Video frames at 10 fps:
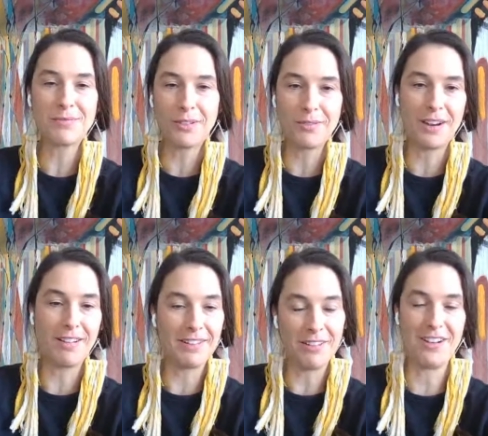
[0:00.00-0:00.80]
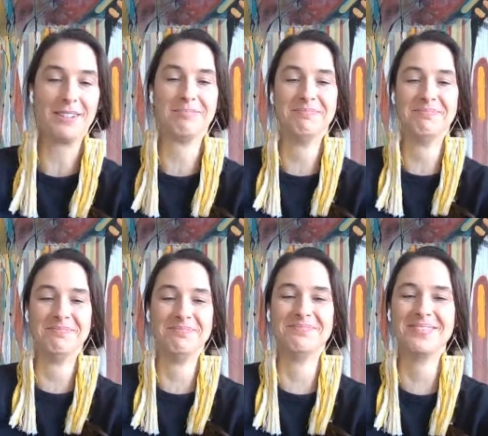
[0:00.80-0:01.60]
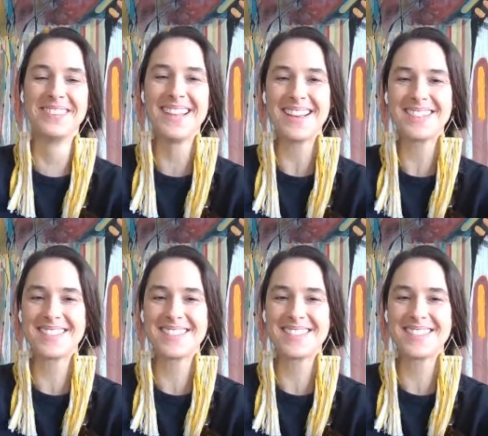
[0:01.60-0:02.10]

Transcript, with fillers: for very long. That's